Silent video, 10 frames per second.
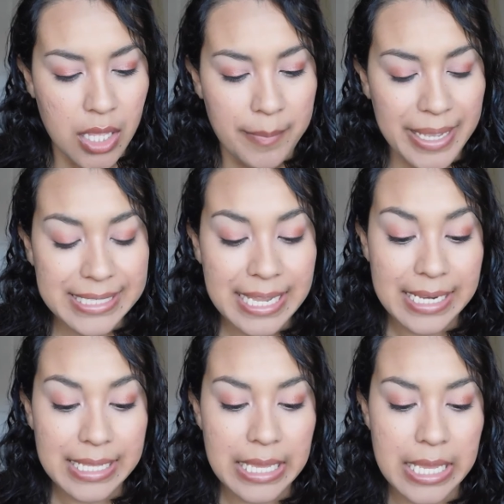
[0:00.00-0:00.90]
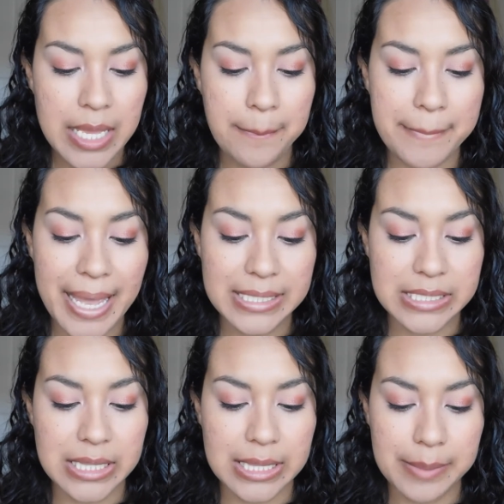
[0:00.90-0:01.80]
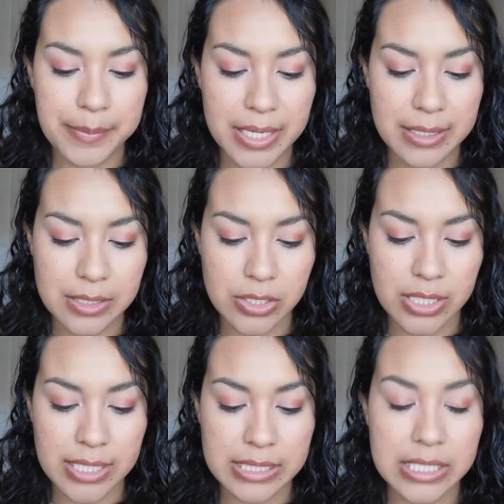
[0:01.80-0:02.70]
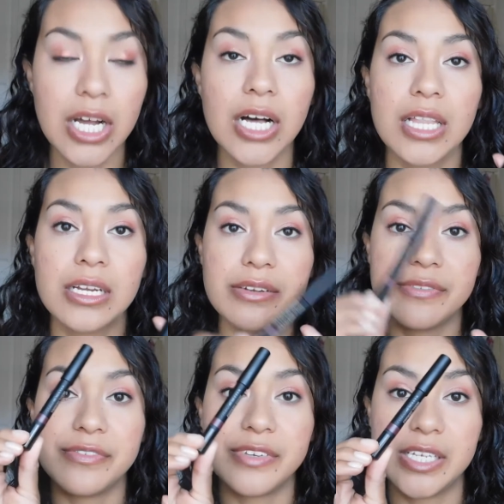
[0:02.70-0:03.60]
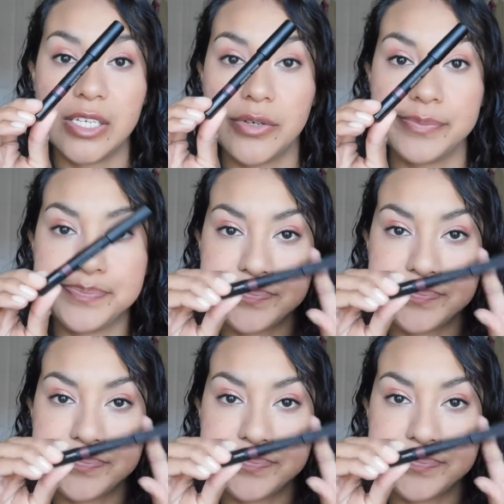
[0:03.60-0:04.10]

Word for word: Magnetic Matte Lip Color in the color Vino.